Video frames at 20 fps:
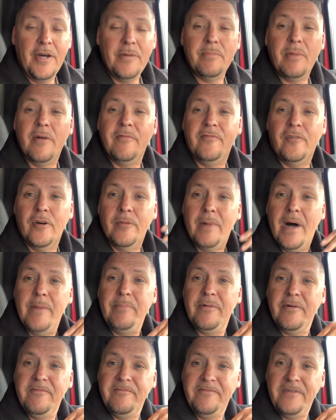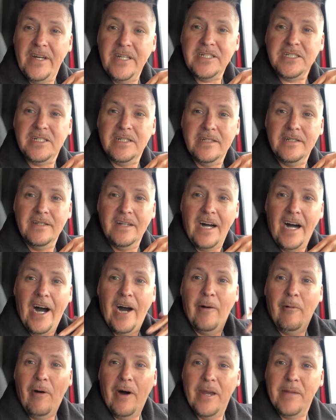But for my profession,
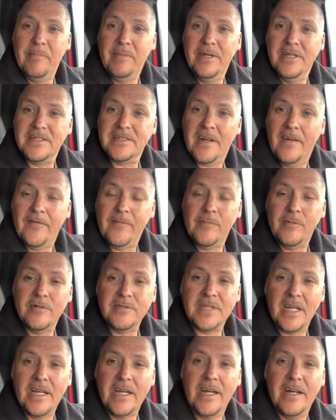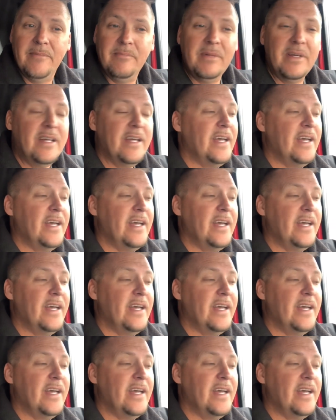I want to be as comfortable as I am.